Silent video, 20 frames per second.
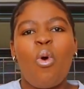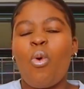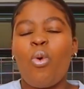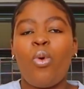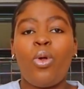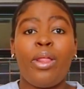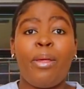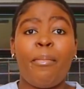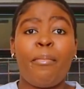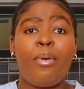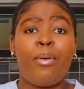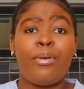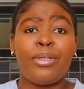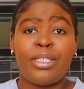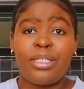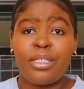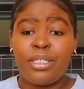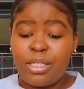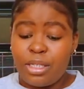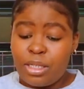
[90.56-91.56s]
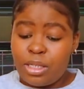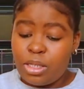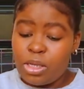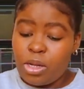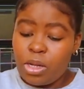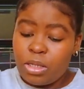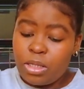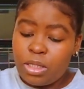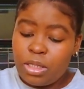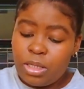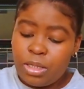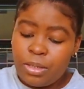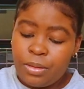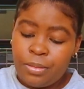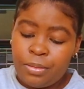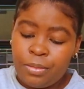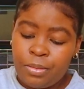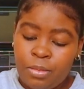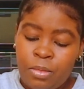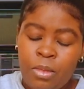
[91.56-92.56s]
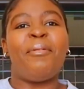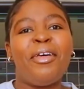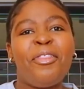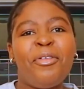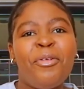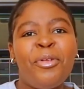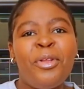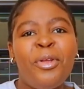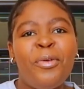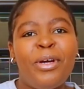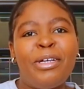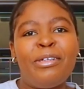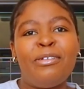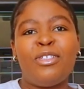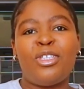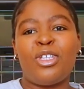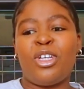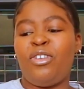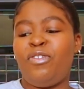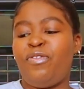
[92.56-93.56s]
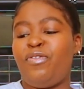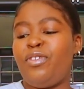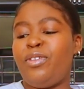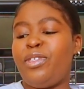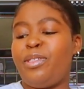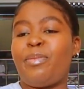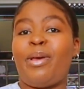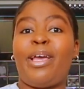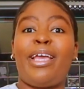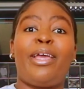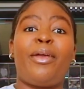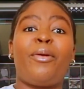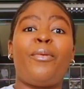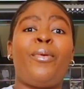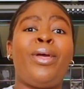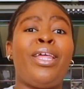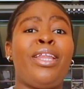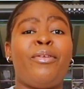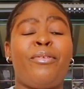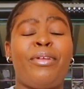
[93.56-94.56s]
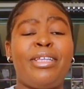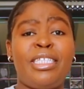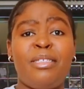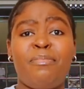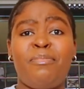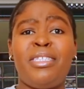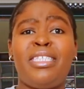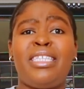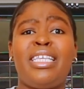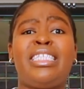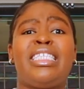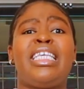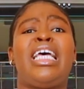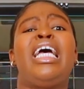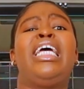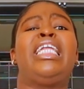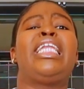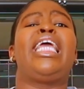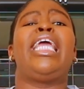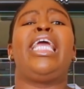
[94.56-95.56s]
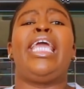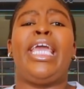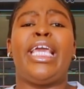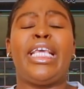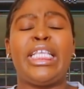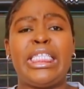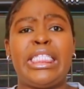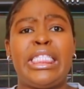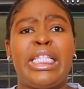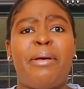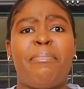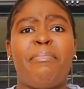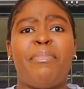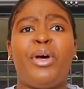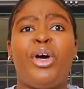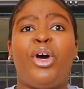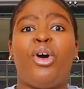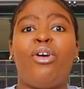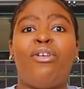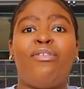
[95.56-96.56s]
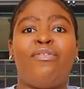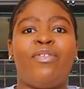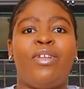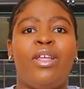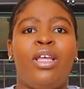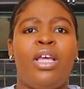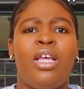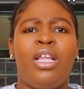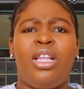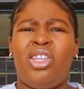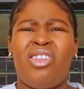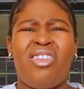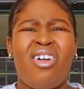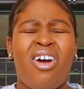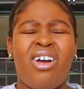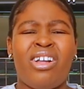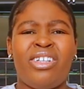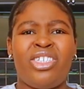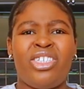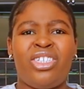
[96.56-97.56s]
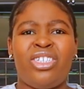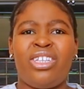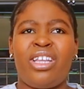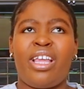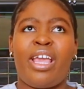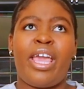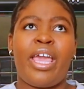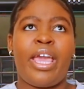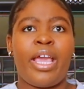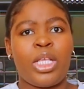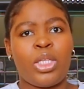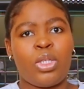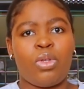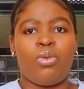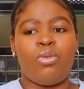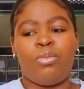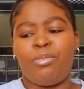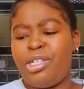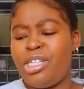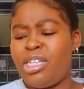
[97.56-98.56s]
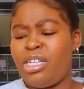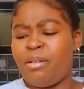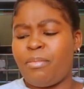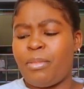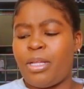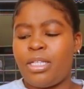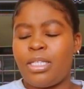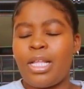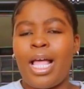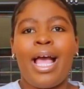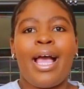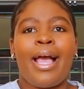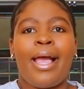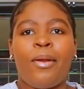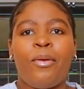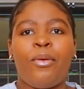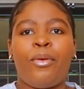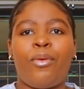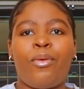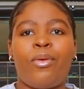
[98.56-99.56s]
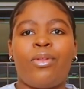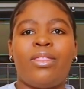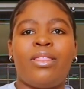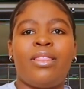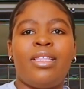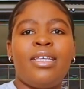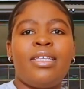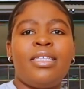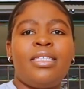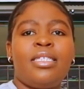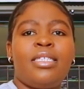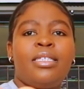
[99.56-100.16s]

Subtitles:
all important salt. Am I the only one who's confused by when a recipe says an X number of large eggs or medium eggs? I don't know. This